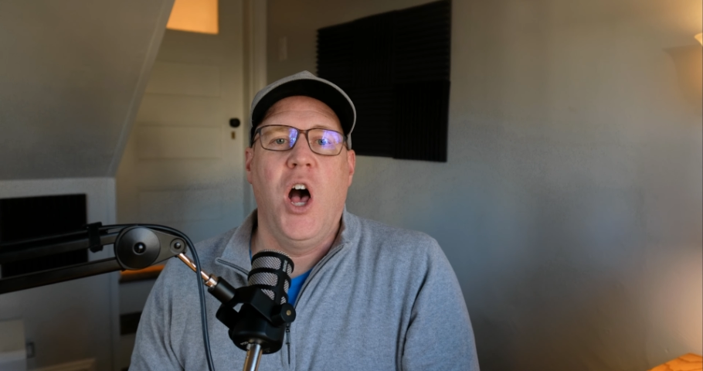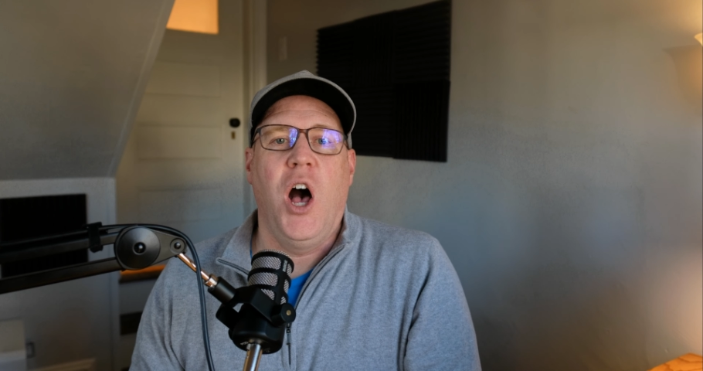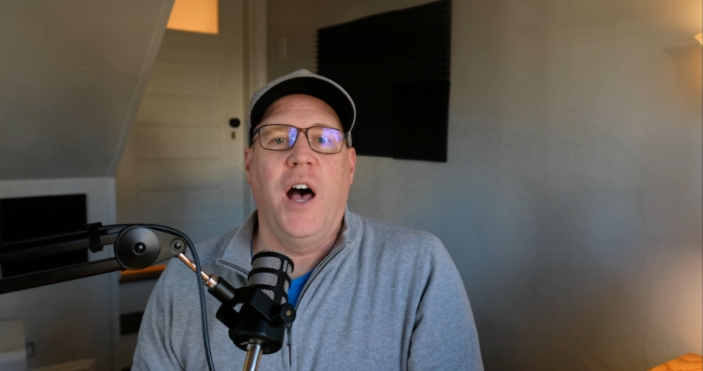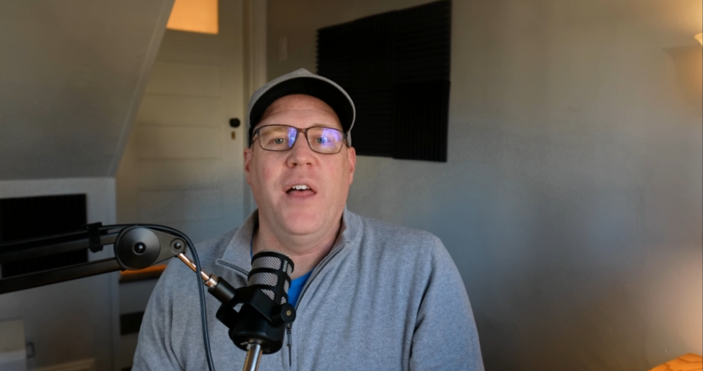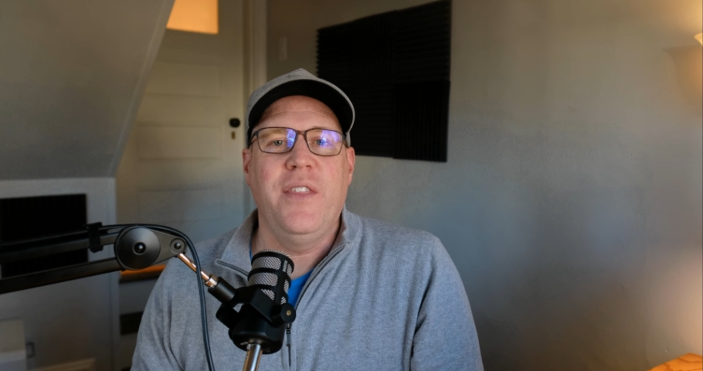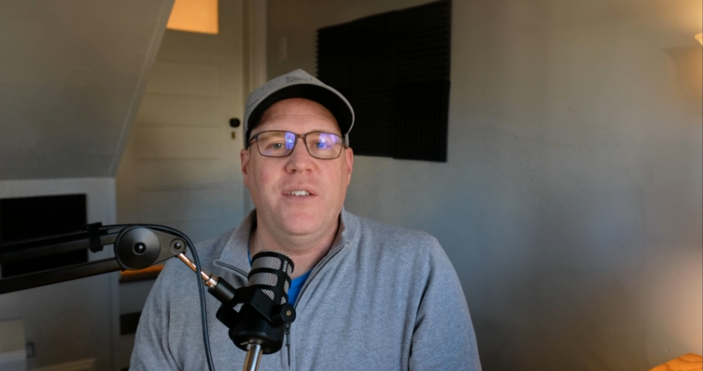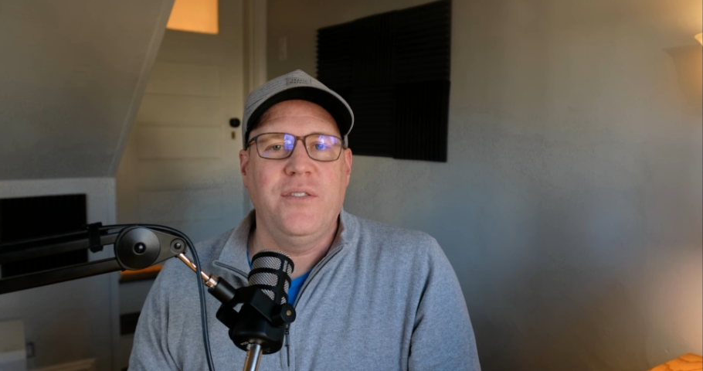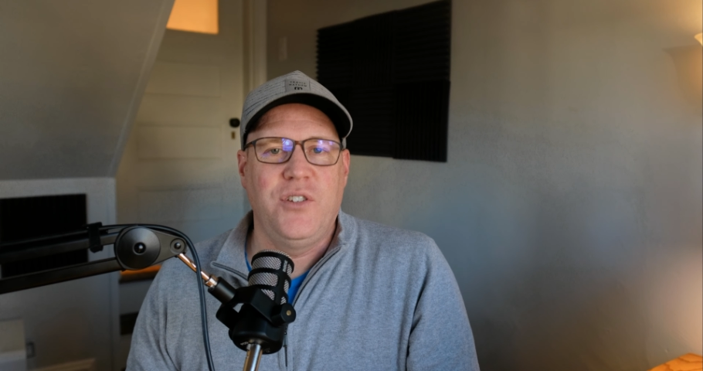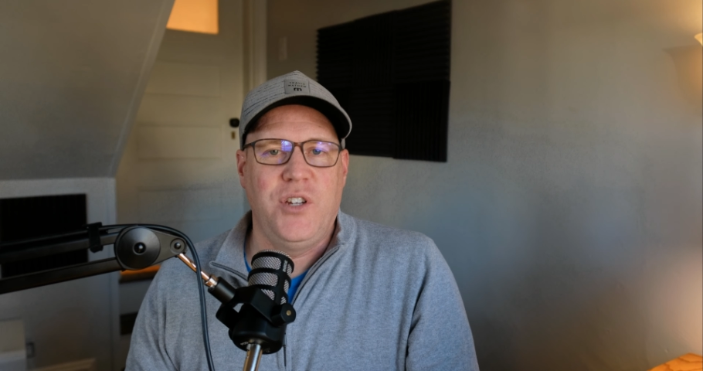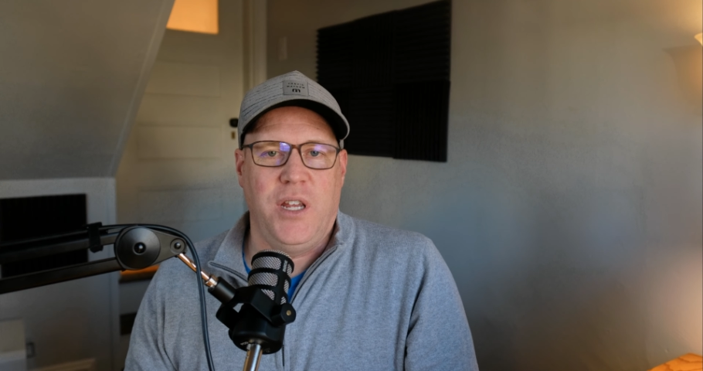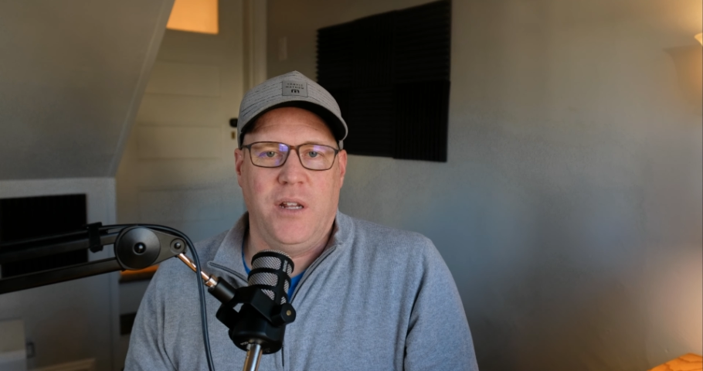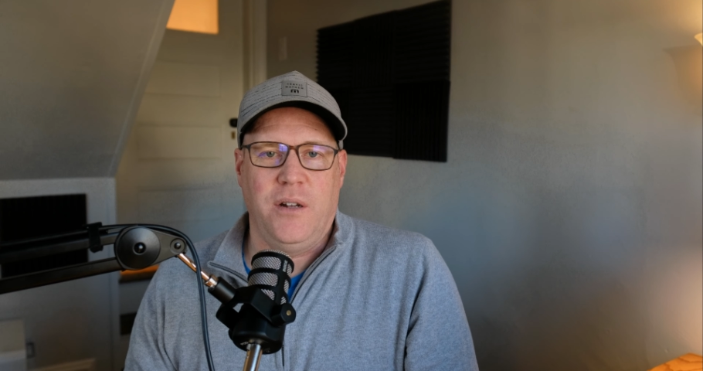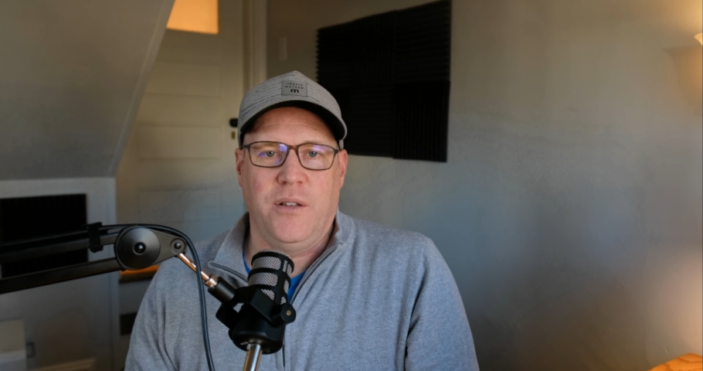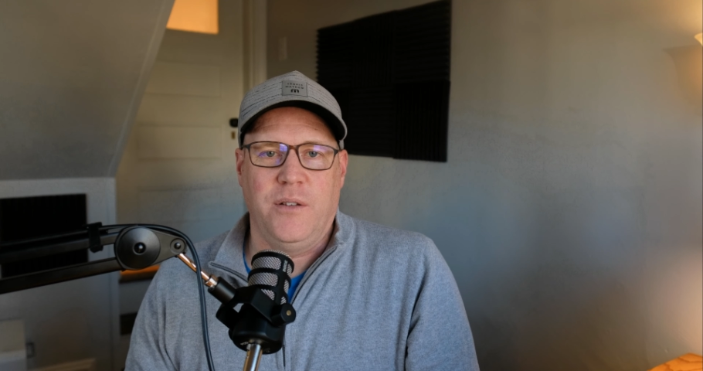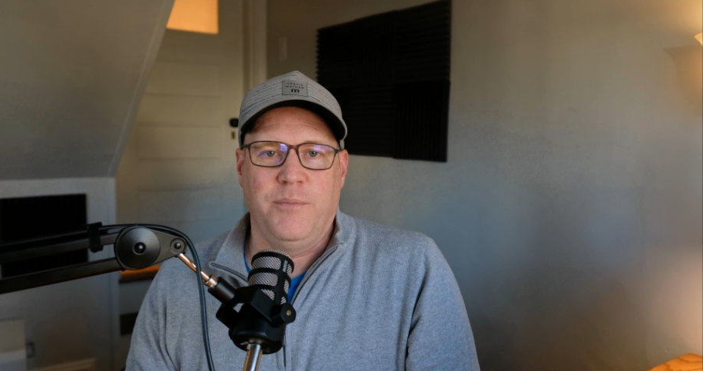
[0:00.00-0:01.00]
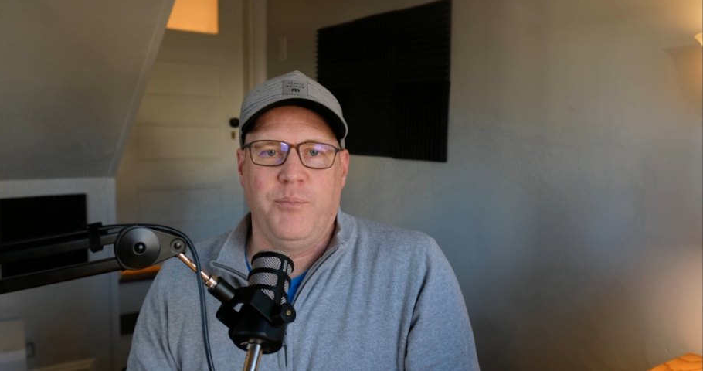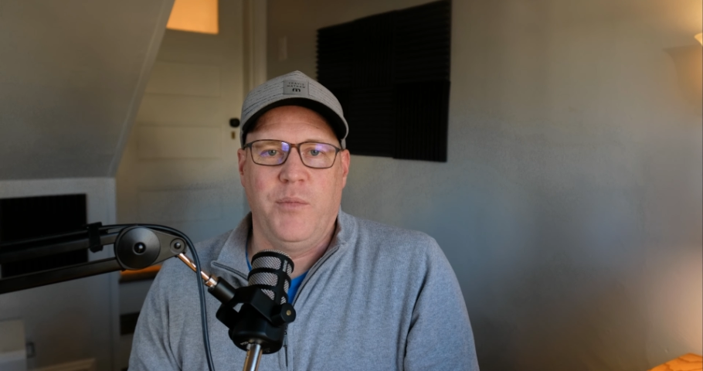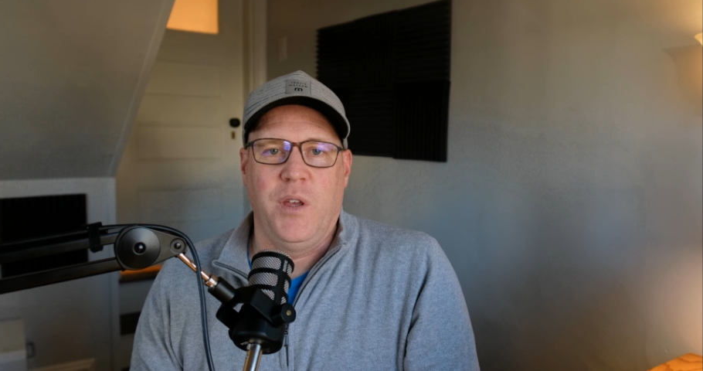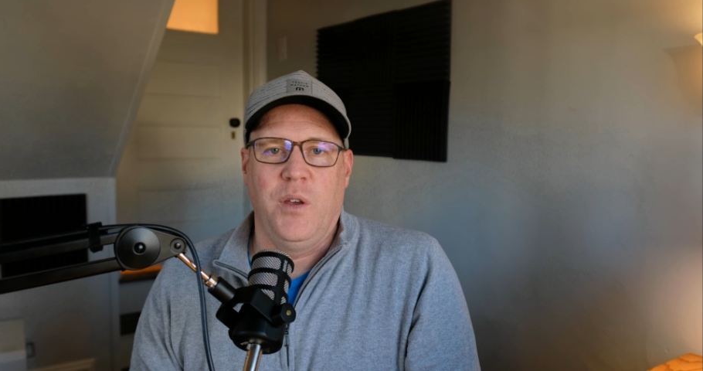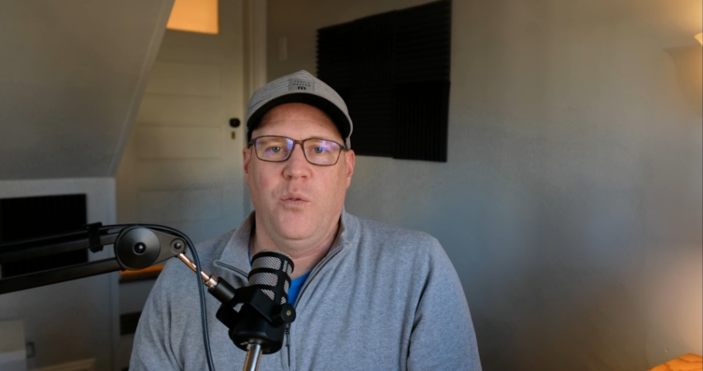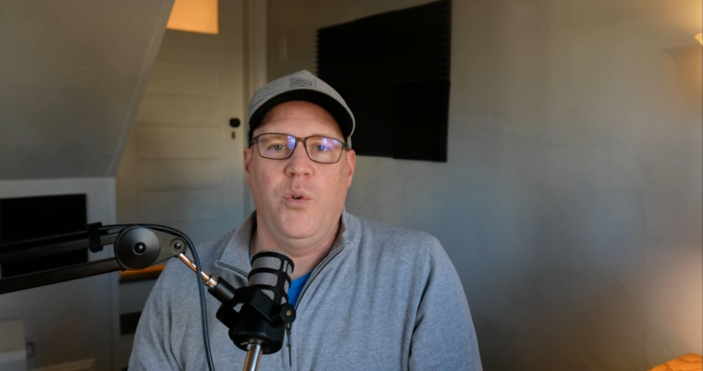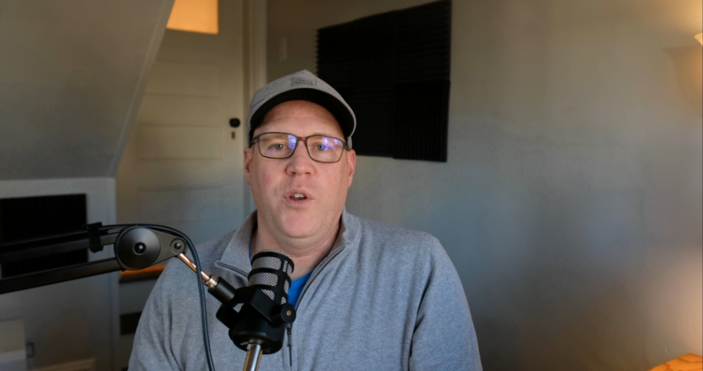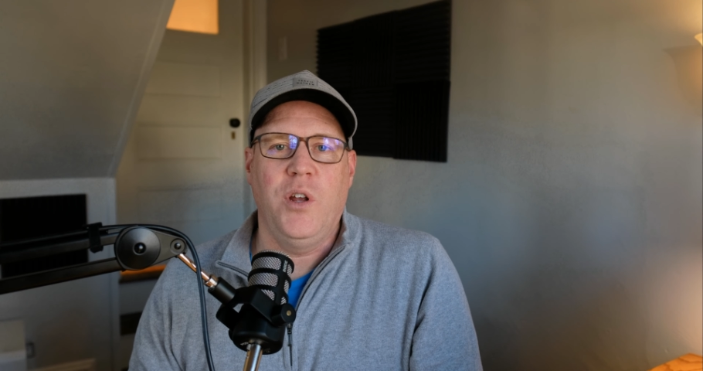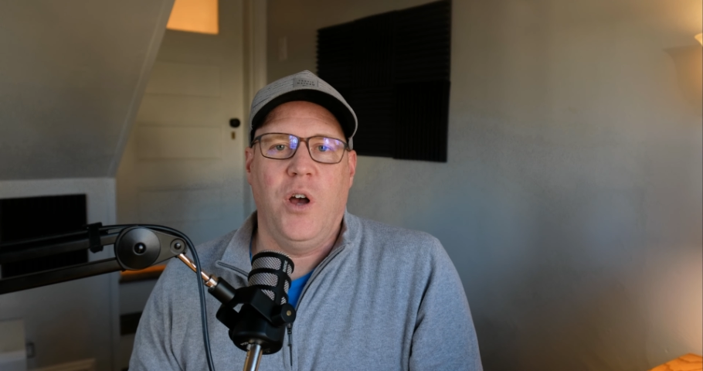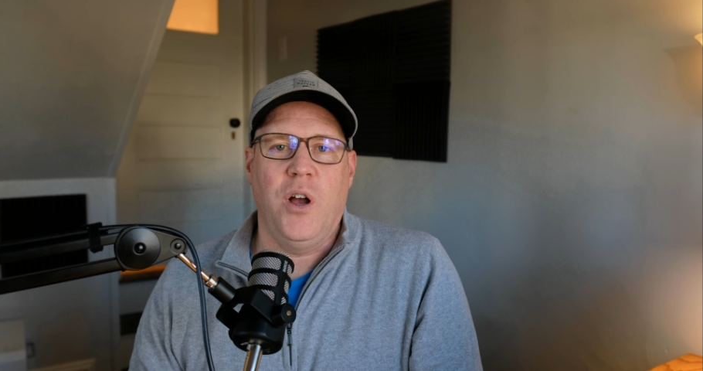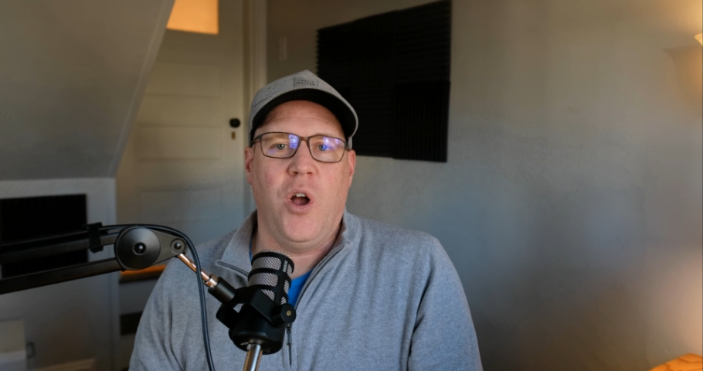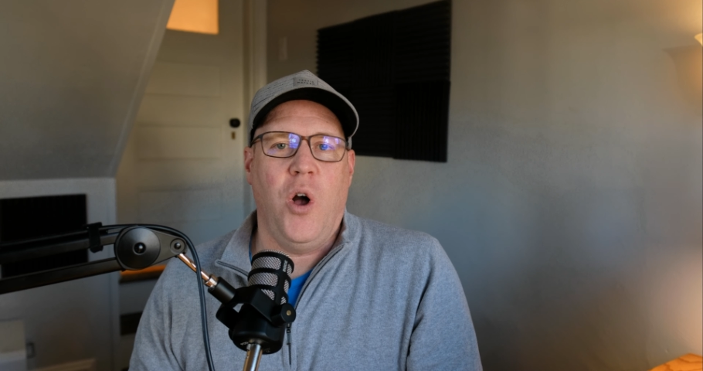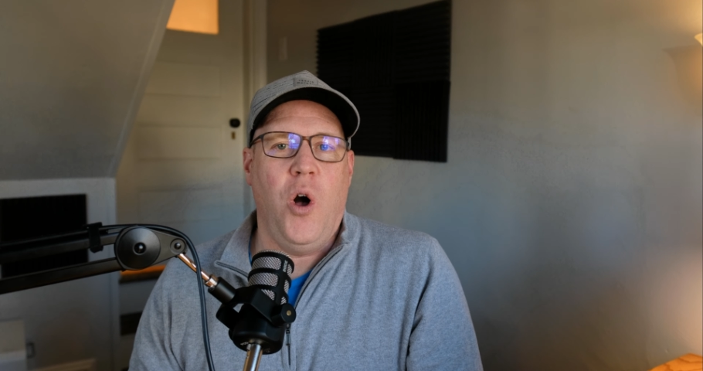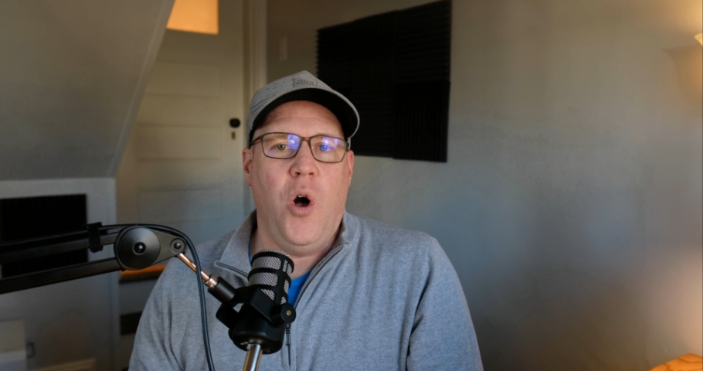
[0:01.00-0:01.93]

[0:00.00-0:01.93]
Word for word: On this channel, we talk